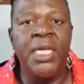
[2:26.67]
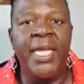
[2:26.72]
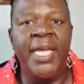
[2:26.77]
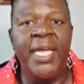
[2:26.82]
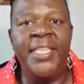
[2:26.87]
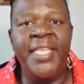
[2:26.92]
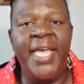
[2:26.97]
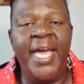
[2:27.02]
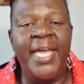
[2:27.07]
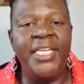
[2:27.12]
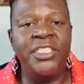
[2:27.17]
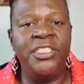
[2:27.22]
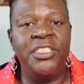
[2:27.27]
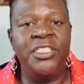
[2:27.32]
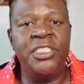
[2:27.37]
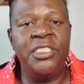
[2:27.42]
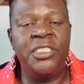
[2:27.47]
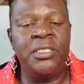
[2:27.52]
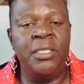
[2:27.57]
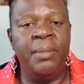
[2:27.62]
And that is
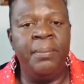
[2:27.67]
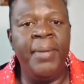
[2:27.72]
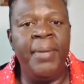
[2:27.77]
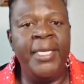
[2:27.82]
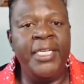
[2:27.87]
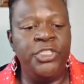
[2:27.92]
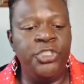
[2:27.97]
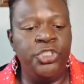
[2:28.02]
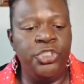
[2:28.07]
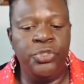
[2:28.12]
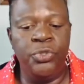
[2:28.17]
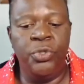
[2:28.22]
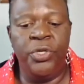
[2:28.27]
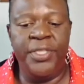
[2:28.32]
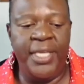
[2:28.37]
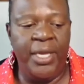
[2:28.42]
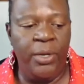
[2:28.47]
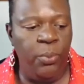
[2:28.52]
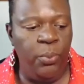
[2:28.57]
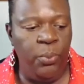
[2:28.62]
just making sure
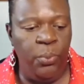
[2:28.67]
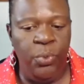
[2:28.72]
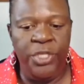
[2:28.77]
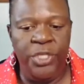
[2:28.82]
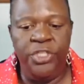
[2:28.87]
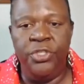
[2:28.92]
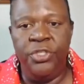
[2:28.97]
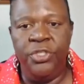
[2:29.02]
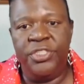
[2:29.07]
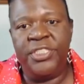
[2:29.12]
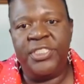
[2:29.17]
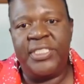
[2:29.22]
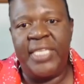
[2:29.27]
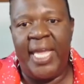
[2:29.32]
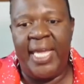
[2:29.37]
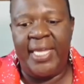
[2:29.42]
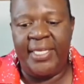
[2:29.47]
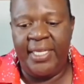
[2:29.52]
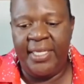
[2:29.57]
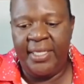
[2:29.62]
that when
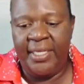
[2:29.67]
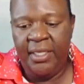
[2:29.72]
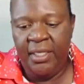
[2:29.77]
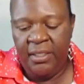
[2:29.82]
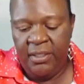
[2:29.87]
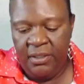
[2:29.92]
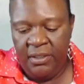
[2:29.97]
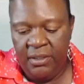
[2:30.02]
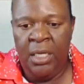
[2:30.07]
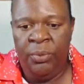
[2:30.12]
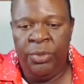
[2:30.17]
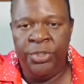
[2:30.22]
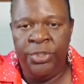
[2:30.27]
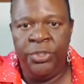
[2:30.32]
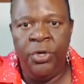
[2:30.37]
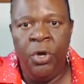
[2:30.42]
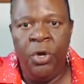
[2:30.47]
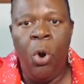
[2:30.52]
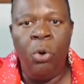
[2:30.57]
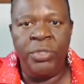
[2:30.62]

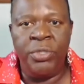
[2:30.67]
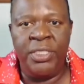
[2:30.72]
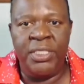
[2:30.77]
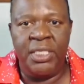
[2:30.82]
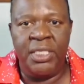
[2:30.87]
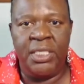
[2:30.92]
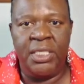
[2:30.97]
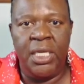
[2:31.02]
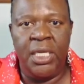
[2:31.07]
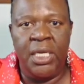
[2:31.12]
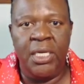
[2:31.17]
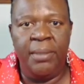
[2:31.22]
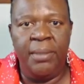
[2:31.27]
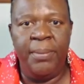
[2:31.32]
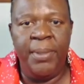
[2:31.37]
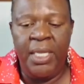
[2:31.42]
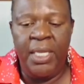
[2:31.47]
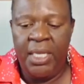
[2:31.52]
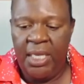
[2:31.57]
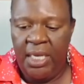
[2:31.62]
you're holding the
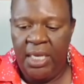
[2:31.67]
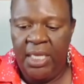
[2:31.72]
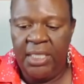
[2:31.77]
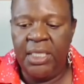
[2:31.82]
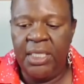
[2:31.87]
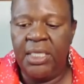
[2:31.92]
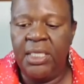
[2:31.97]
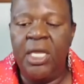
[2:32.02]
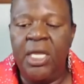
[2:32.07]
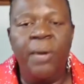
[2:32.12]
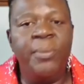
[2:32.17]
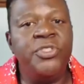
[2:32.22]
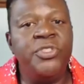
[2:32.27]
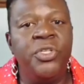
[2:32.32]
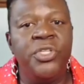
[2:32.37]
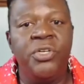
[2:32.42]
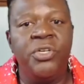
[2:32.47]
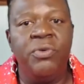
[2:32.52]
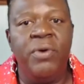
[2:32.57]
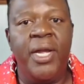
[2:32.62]
club and the club is
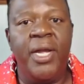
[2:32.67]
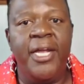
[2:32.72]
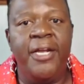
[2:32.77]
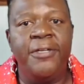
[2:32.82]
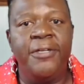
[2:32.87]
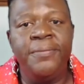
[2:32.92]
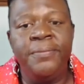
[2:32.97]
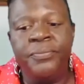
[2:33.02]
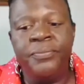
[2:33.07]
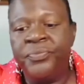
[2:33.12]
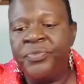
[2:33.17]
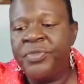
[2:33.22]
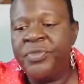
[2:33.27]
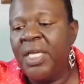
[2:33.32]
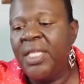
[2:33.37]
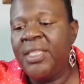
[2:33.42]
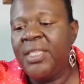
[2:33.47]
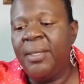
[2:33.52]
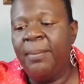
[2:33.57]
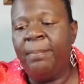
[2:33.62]
on the ground,
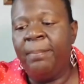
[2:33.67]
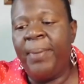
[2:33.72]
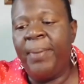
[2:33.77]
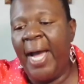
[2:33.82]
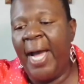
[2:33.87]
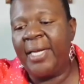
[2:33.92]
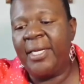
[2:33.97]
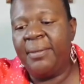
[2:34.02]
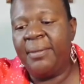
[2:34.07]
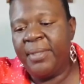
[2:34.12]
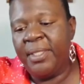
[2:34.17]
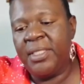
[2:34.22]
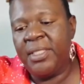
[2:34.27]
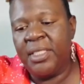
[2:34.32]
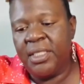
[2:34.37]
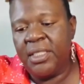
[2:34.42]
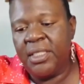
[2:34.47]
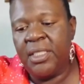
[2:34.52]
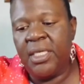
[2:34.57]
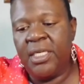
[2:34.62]
the bottom of the
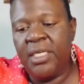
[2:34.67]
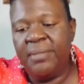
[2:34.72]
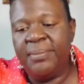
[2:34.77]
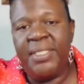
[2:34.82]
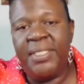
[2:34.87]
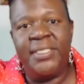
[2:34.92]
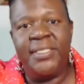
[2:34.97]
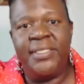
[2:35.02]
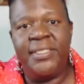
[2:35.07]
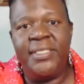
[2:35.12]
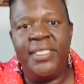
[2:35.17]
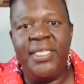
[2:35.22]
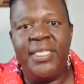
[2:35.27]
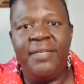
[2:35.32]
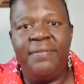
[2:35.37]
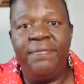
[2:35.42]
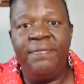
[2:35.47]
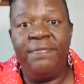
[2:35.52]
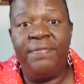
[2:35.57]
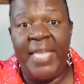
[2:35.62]
club is
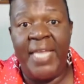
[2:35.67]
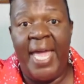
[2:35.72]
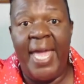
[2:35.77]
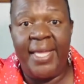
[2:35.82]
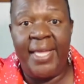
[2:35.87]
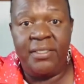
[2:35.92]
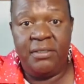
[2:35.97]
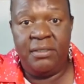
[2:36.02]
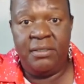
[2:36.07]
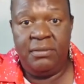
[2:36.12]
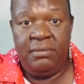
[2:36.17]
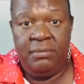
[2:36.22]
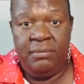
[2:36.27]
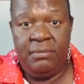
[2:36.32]
sitting flat.